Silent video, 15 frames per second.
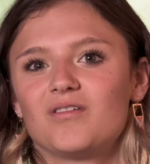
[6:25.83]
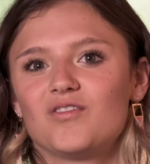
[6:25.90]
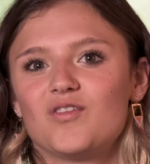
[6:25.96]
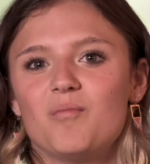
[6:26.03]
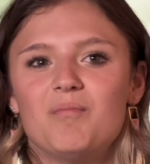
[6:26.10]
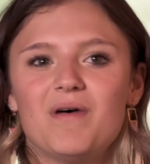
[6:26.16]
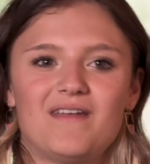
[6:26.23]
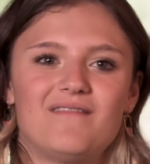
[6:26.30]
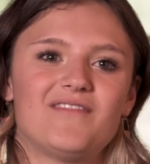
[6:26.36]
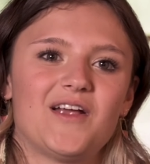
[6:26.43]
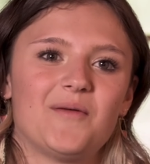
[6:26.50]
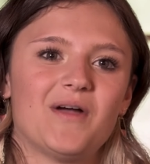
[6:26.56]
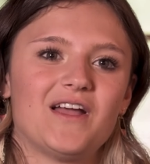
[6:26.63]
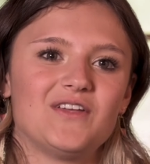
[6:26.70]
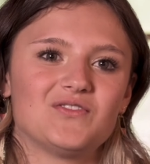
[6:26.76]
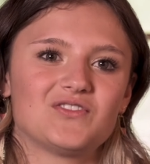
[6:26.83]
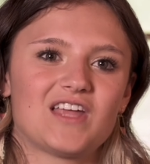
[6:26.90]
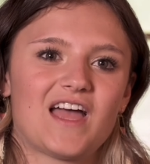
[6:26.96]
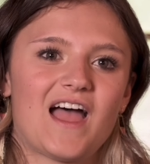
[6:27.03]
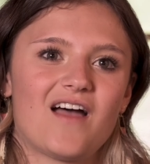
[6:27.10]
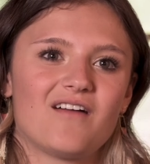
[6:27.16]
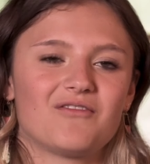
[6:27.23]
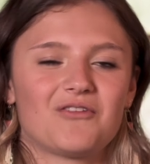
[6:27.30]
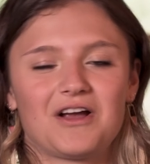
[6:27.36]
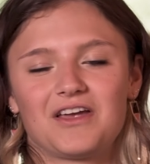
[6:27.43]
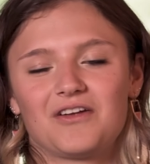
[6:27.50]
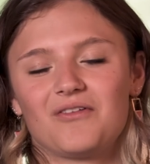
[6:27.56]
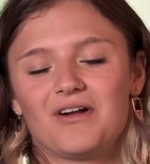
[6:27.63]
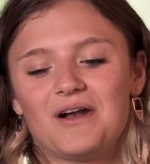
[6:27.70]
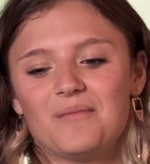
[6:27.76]
the bed frame I used to have, or I
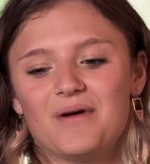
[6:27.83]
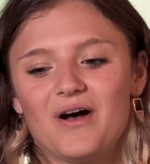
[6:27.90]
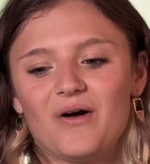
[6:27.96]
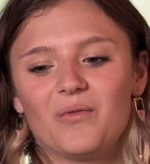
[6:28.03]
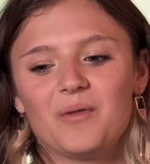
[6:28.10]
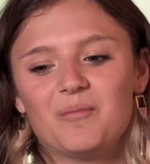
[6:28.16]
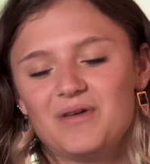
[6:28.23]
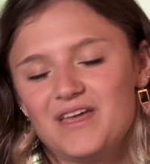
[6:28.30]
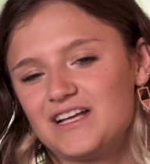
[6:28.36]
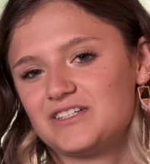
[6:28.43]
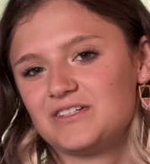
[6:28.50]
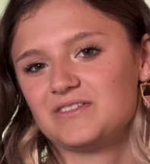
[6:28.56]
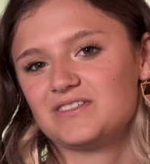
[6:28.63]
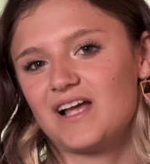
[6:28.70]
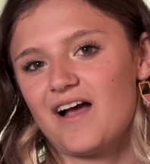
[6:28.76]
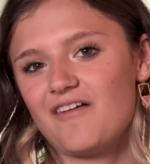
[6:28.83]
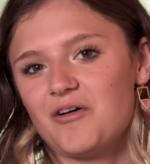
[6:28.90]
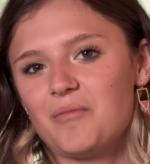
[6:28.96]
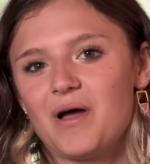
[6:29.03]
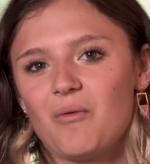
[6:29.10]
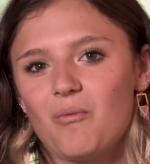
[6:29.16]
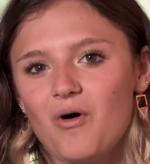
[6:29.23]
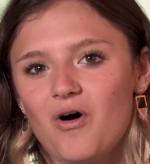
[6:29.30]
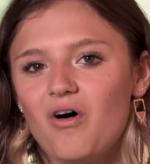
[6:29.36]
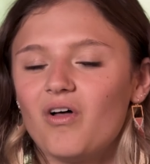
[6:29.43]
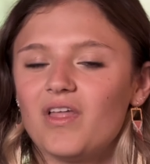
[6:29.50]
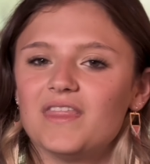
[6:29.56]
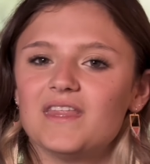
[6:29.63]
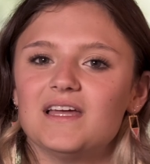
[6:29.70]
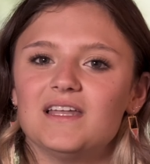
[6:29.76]
could write about the pictures I have on my wall,
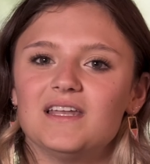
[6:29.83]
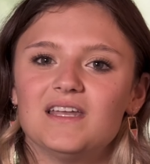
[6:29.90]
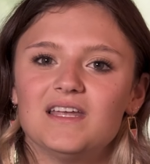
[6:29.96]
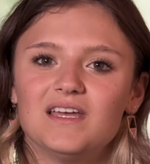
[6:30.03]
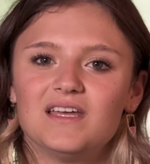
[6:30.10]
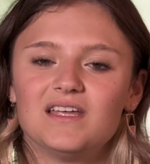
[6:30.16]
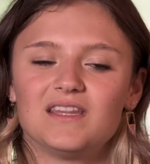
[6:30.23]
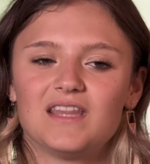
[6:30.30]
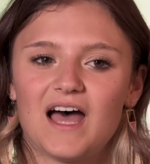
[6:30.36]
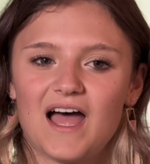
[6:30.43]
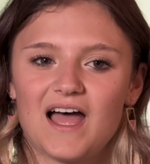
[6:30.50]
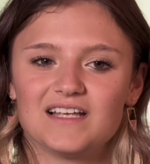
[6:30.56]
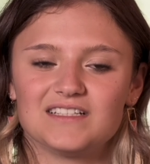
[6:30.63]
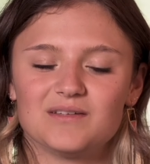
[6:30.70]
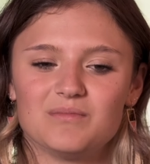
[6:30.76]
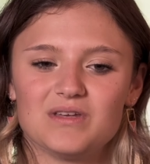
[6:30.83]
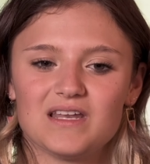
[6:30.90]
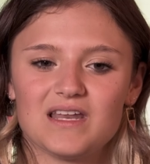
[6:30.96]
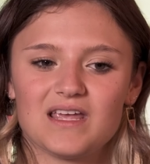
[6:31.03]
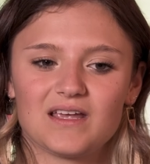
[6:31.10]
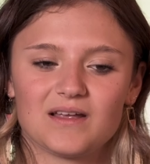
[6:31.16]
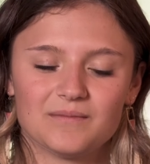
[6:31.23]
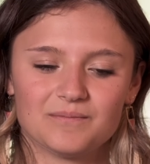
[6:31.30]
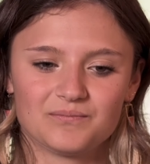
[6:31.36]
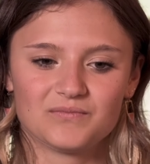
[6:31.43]
and that that has a meaning.